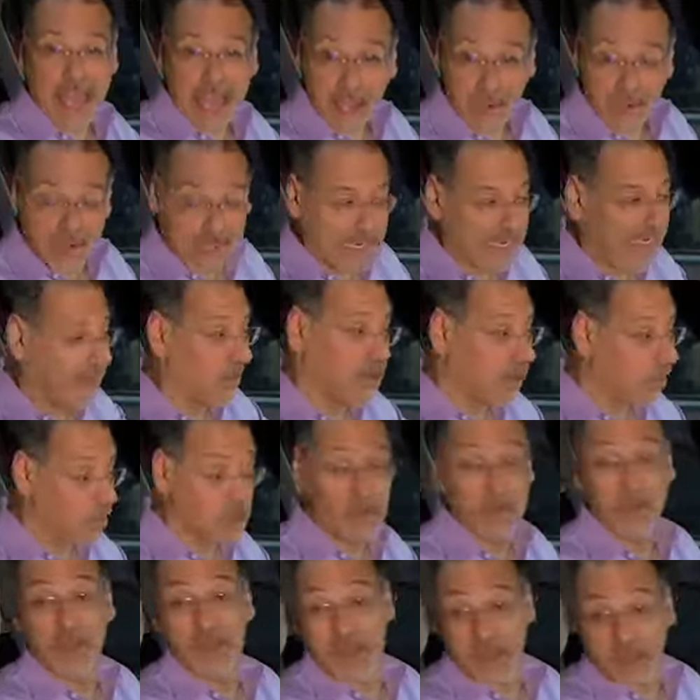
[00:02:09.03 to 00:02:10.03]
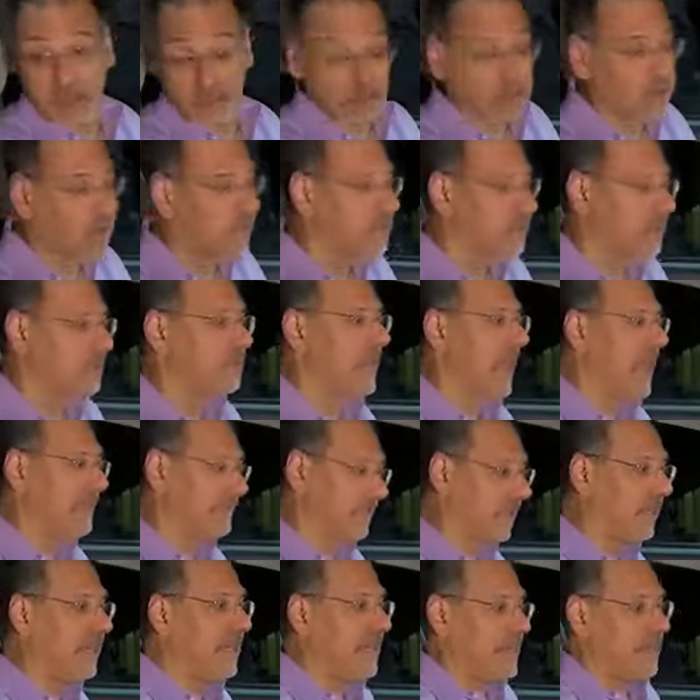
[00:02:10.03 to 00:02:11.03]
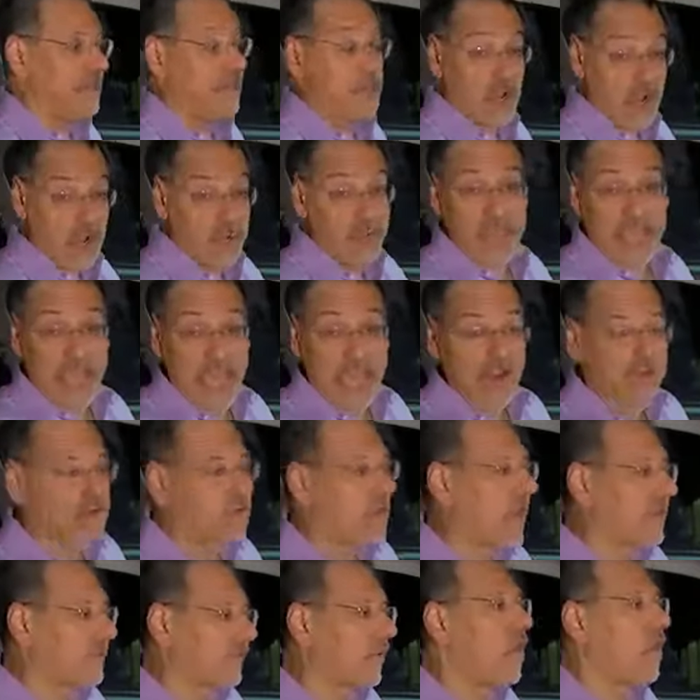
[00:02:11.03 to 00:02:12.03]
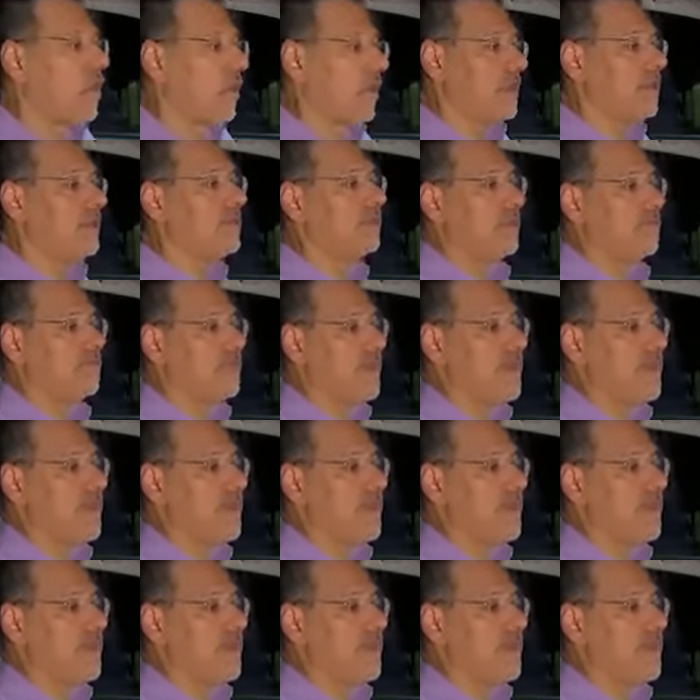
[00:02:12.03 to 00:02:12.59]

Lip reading: Audi, no Google in other words. You'd have to know the address or use the